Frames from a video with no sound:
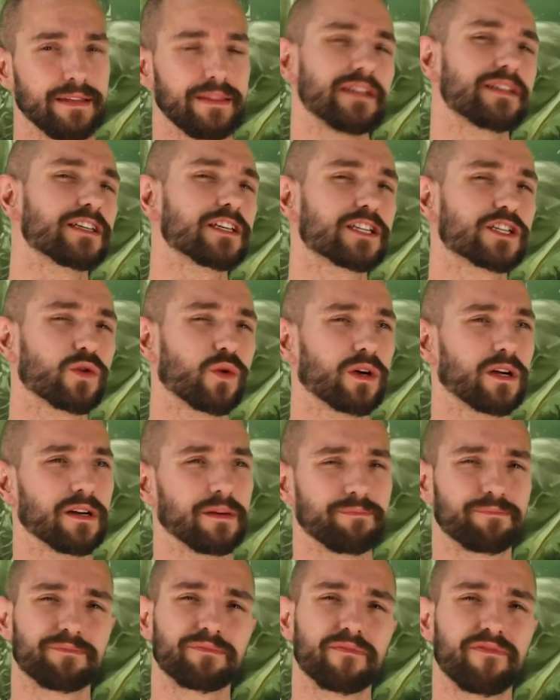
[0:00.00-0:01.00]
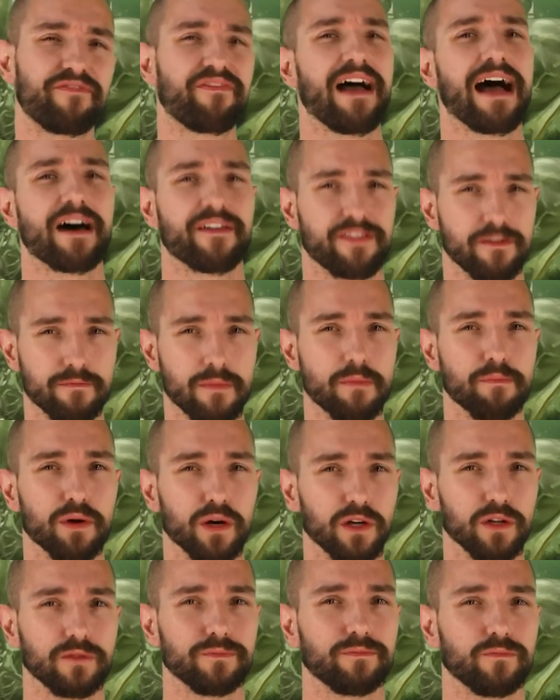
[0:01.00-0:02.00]
This is sort of
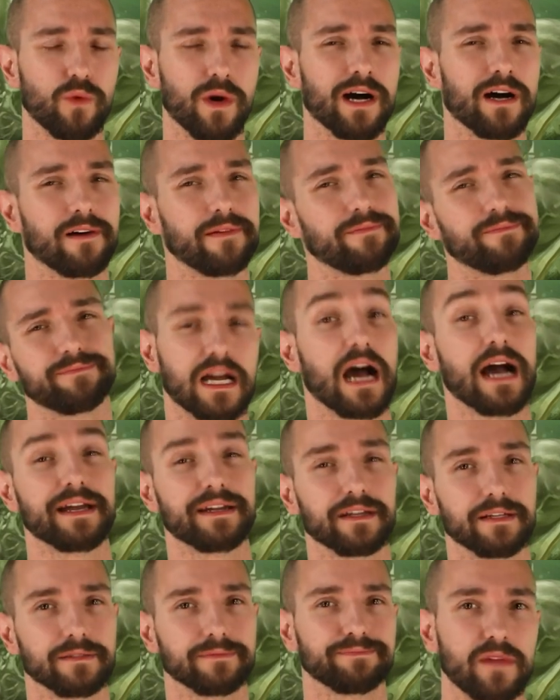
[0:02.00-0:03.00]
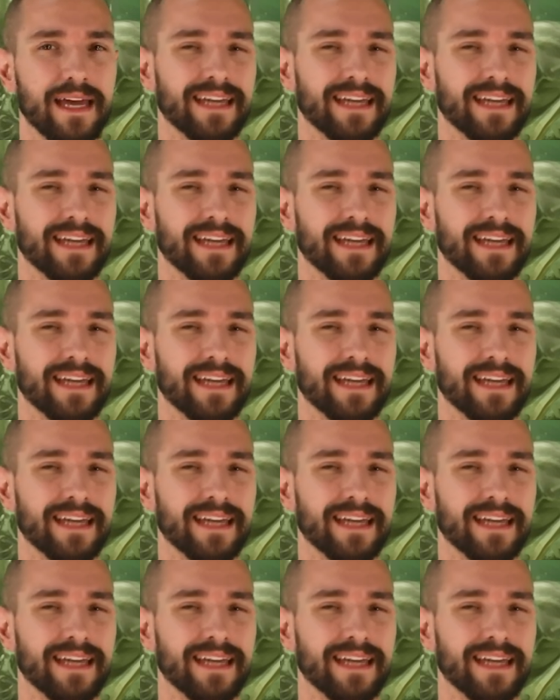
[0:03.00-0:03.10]
fathomable. Well, kinda.